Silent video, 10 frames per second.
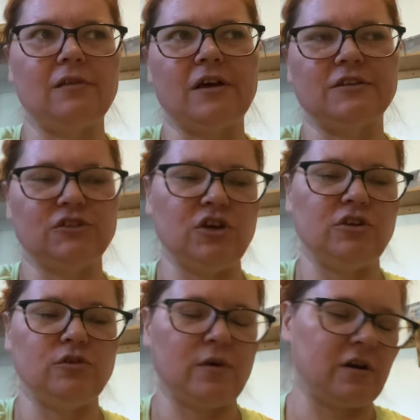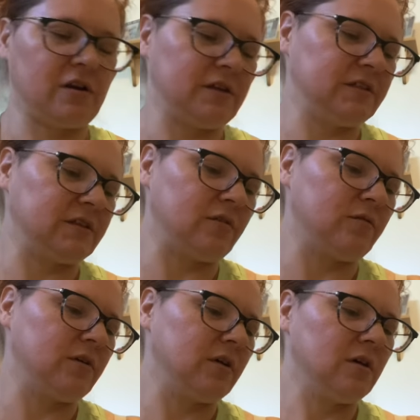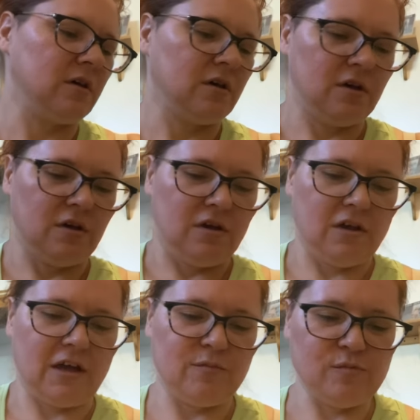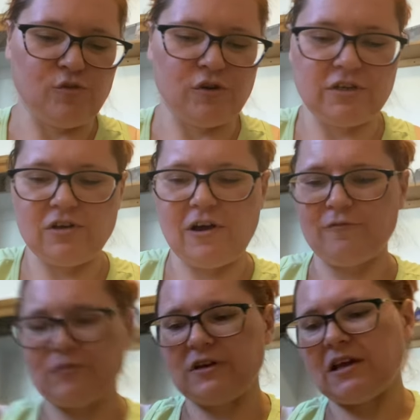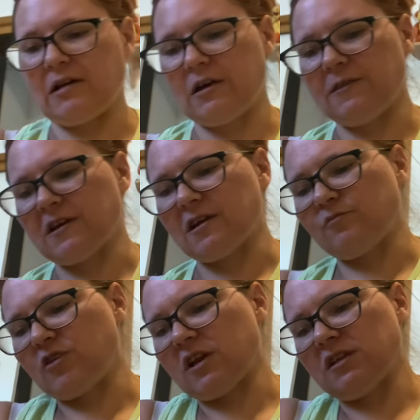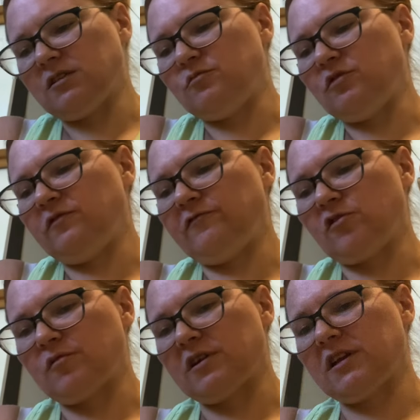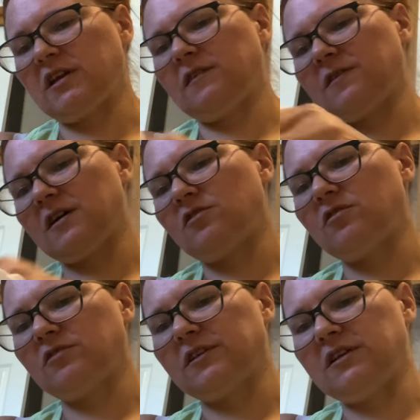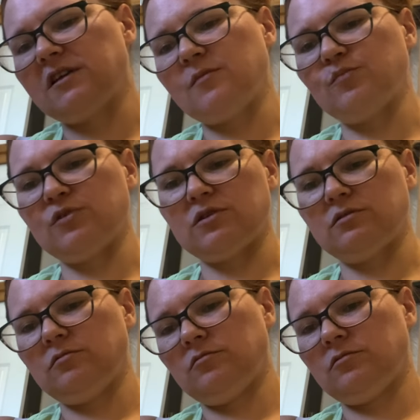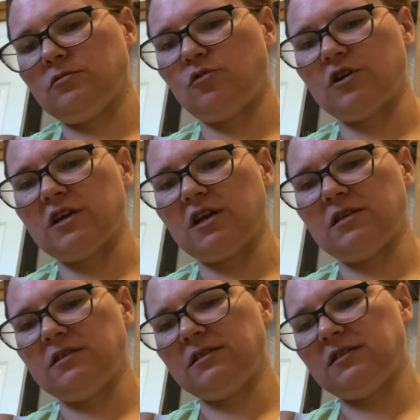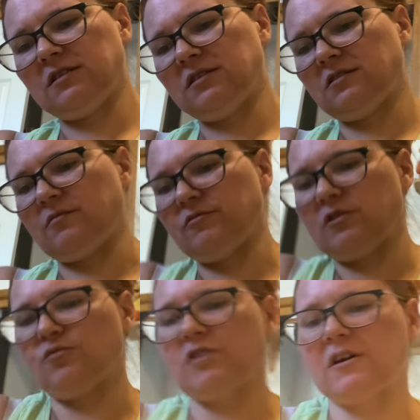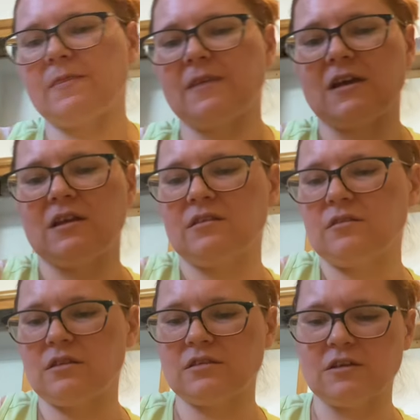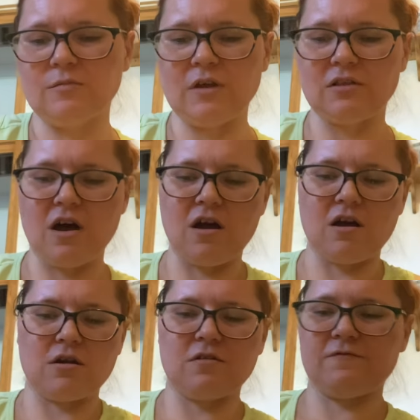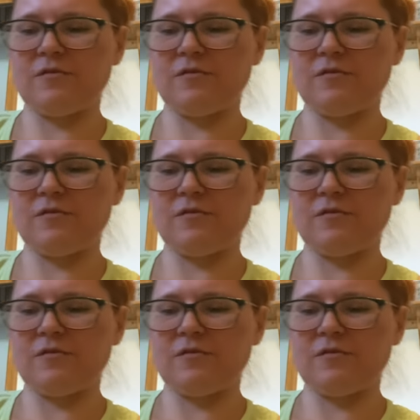last January, so I've been putting it off. But now I think I'm ready to move forward and get that all cleaned up and organized. So I'm going to work on that. It's going to be a lot harder for